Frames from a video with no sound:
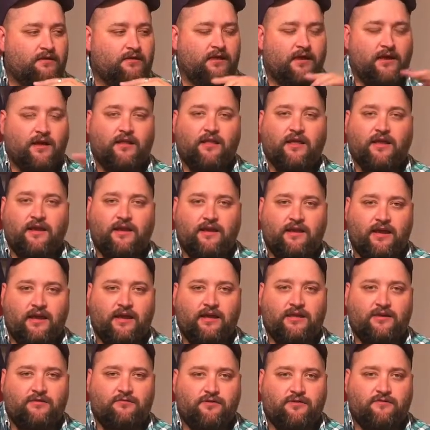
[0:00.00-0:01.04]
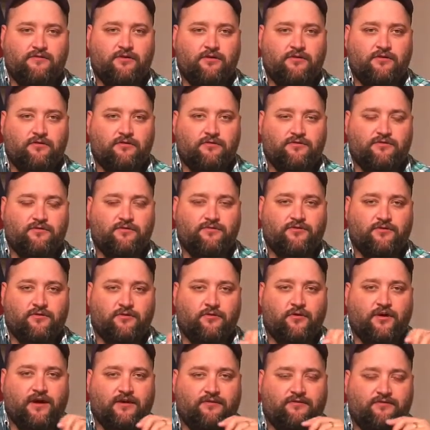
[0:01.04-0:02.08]
not a lot of negative reviews.
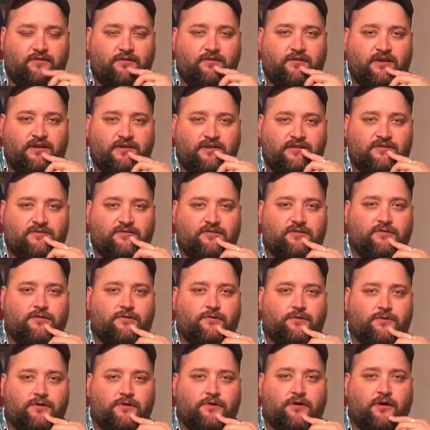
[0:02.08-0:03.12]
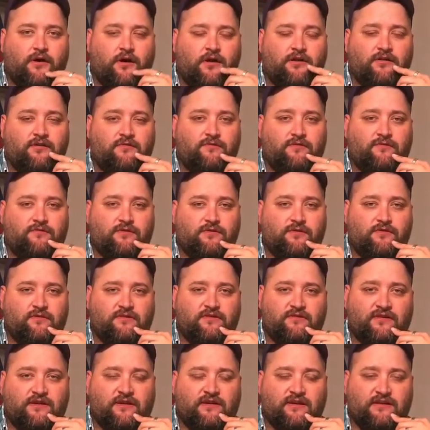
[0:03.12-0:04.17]
So I feel like there's no real honest reviews,
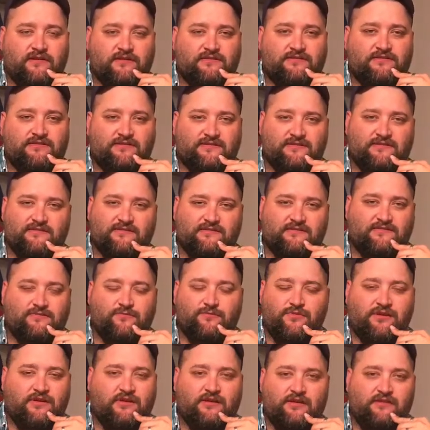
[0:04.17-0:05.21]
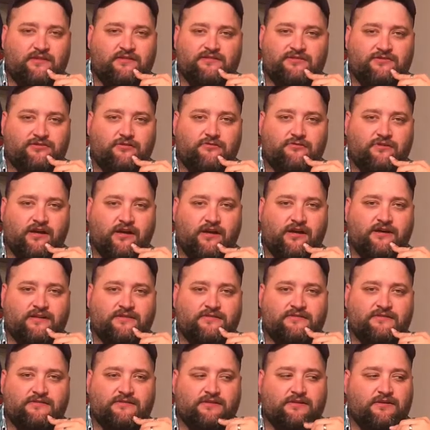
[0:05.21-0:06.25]
because it is too many of these drone
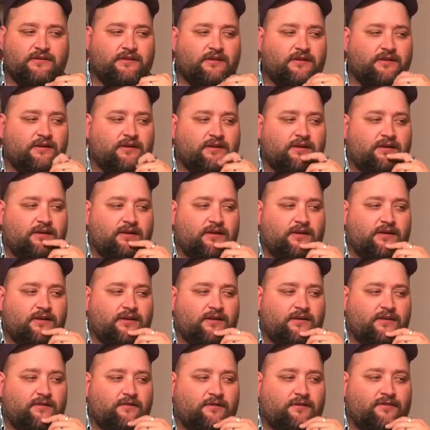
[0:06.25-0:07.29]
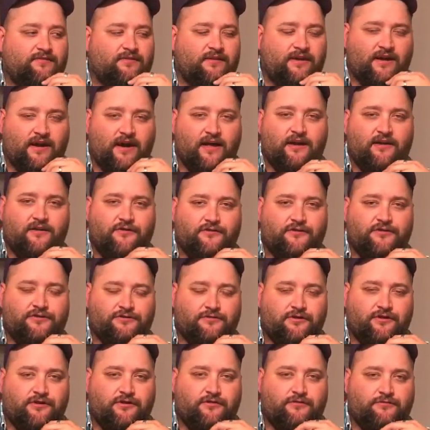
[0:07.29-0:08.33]
guys. If they got into a
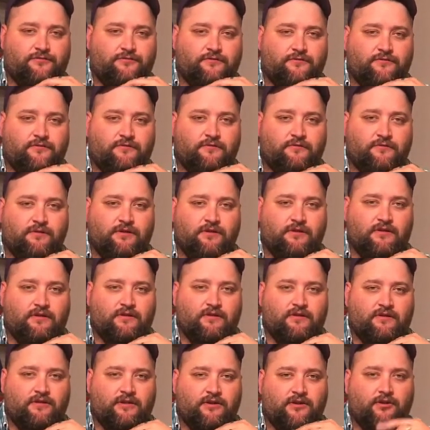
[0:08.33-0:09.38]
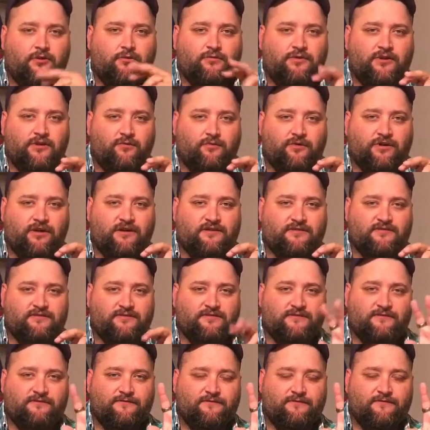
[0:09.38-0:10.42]
drone that only
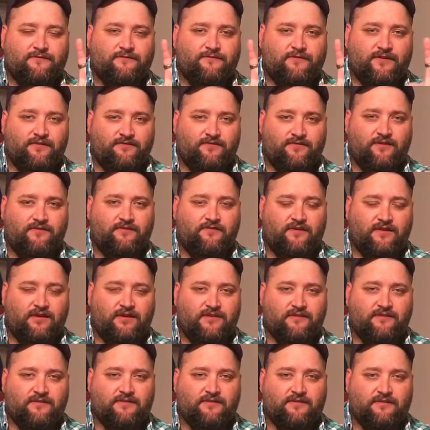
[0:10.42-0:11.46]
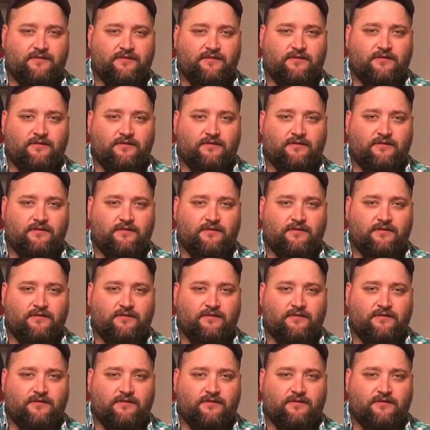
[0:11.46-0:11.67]
went 50 feet,